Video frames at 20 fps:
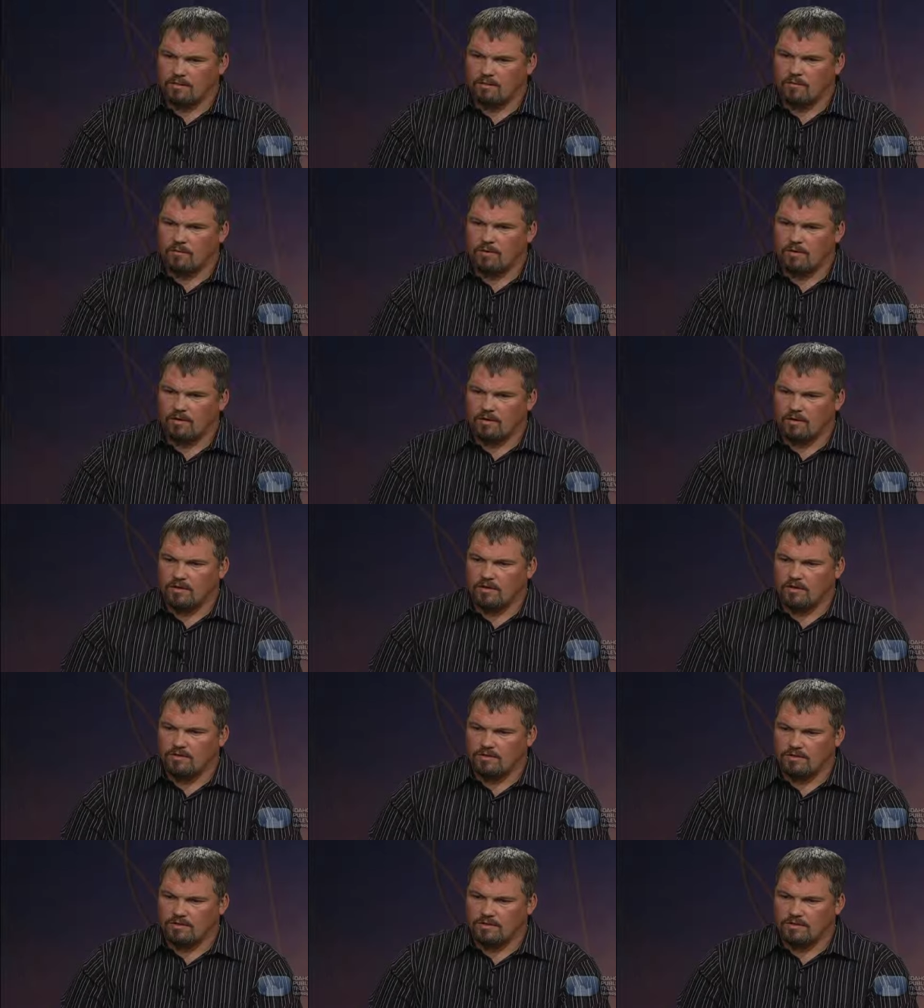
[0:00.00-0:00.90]
one of the
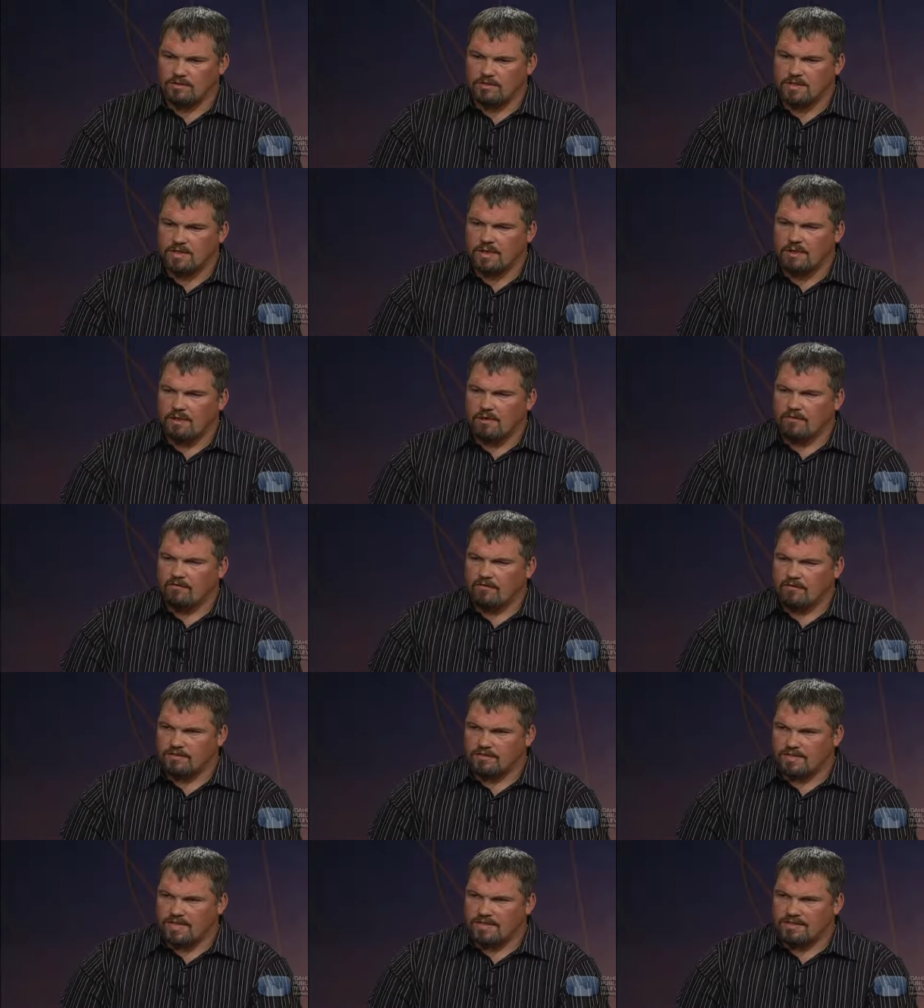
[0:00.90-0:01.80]
coaches for
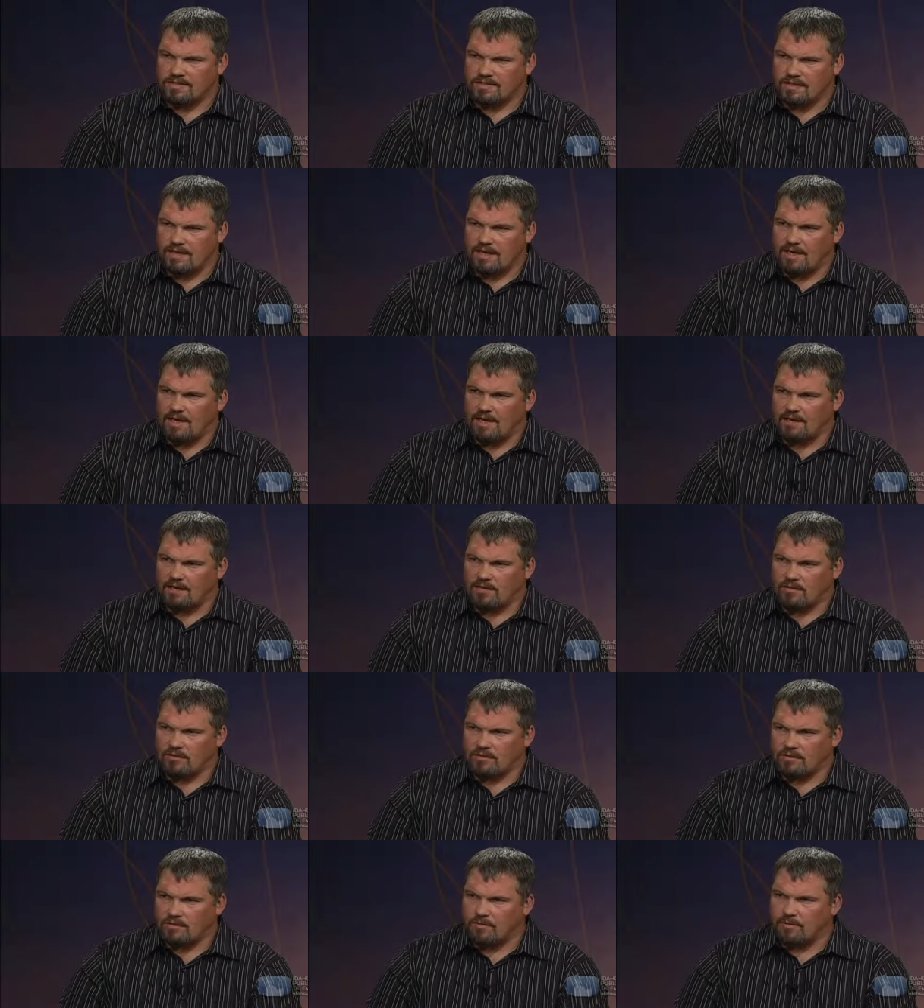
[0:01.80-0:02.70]
Sac State I
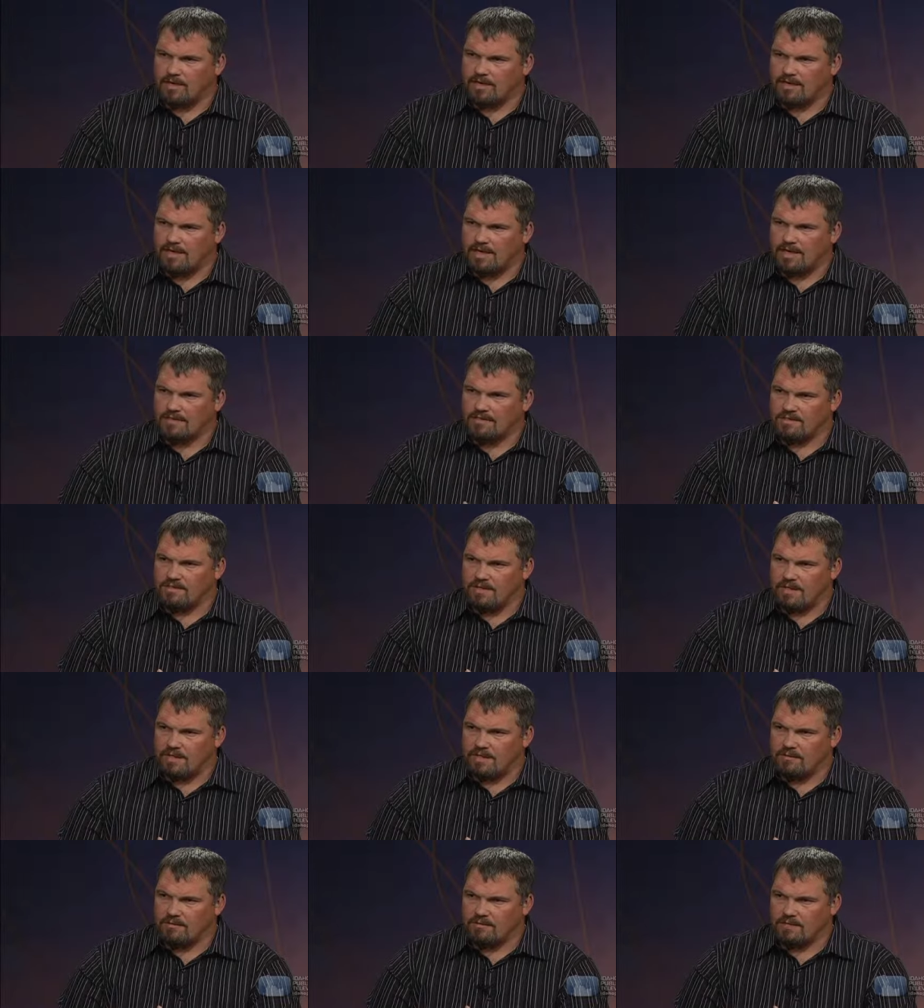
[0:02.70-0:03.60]
coached at Montana
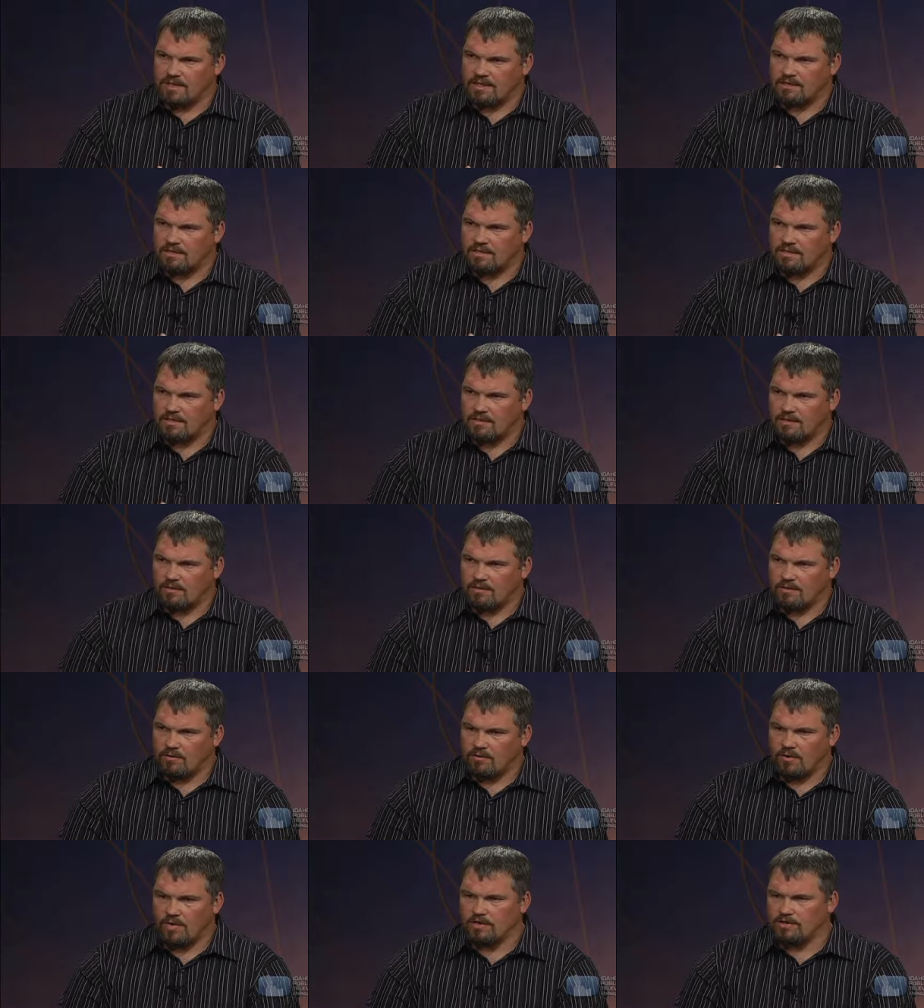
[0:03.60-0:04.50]
State. He was actually a
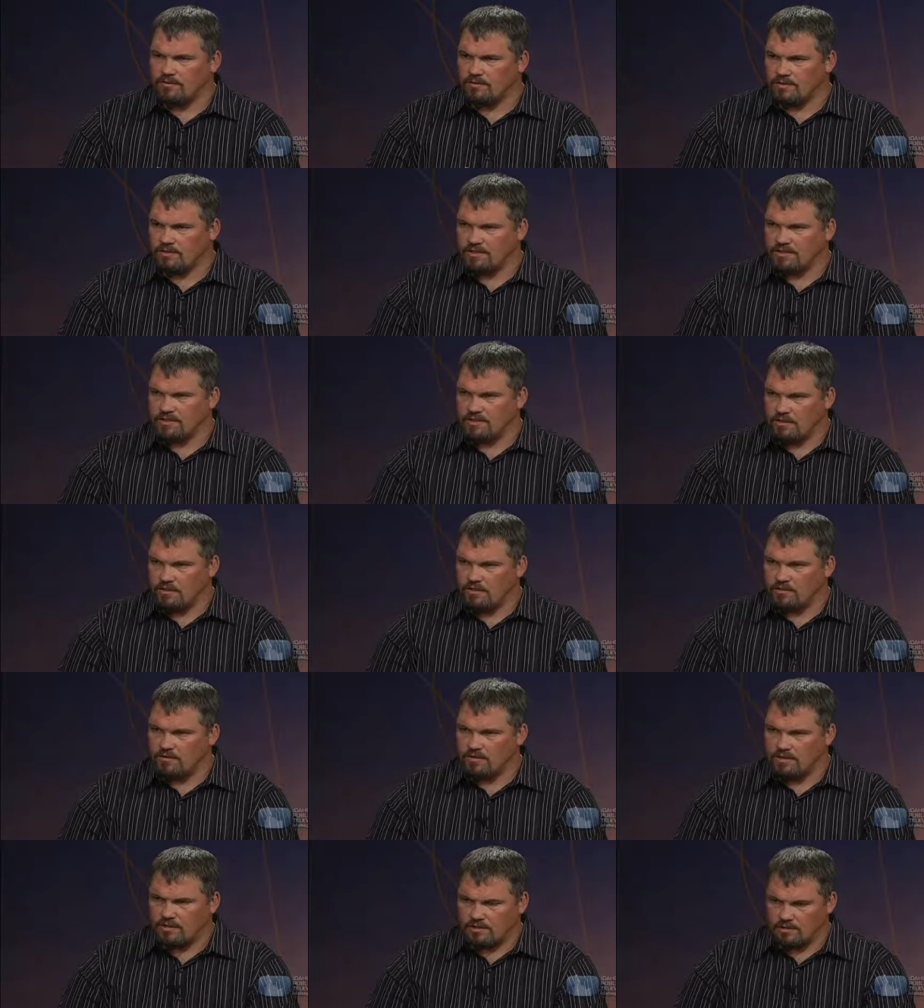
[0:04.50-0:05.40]
graduate assistant
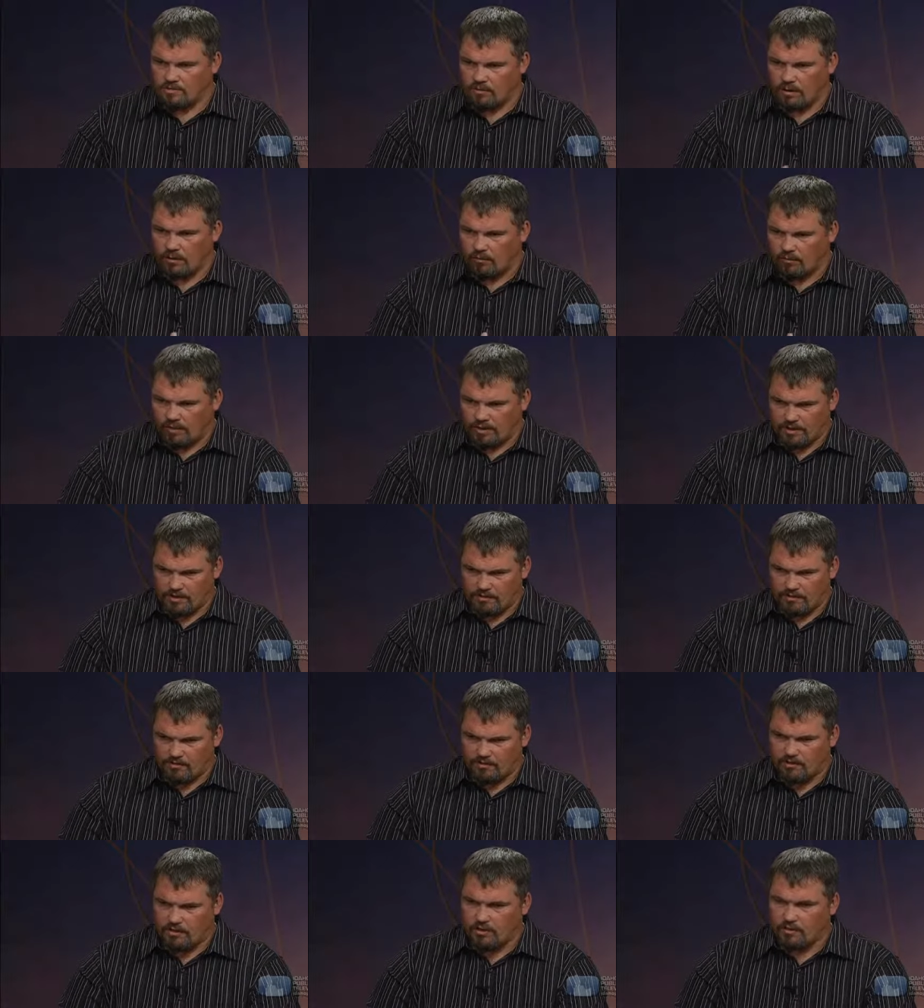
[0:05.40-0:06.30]
coach there, so I went
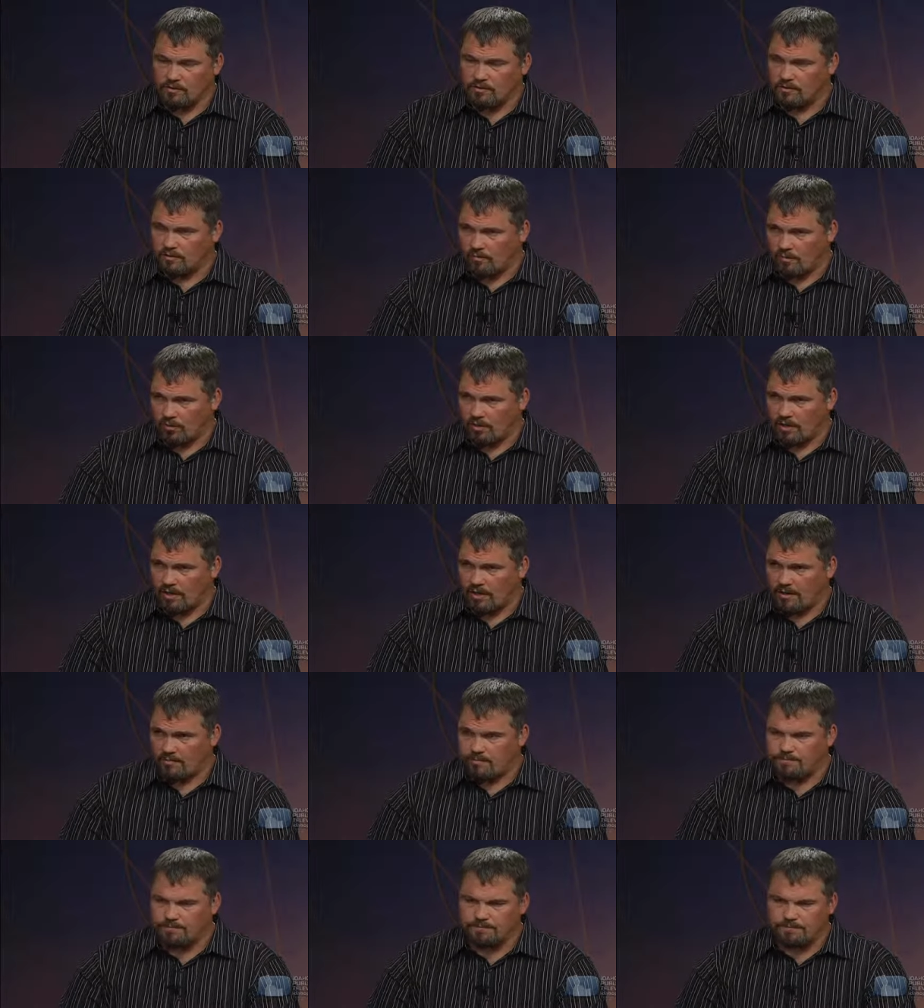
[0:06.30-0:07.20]
to go support
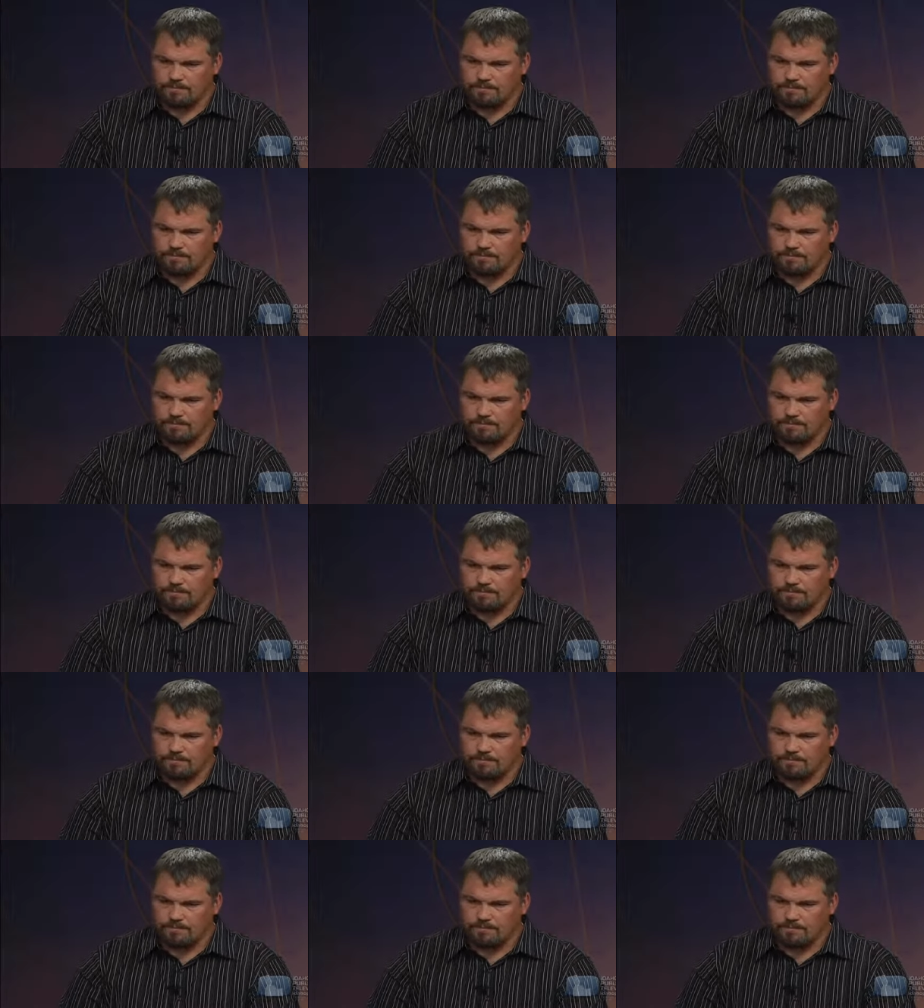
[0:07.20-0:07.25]
him.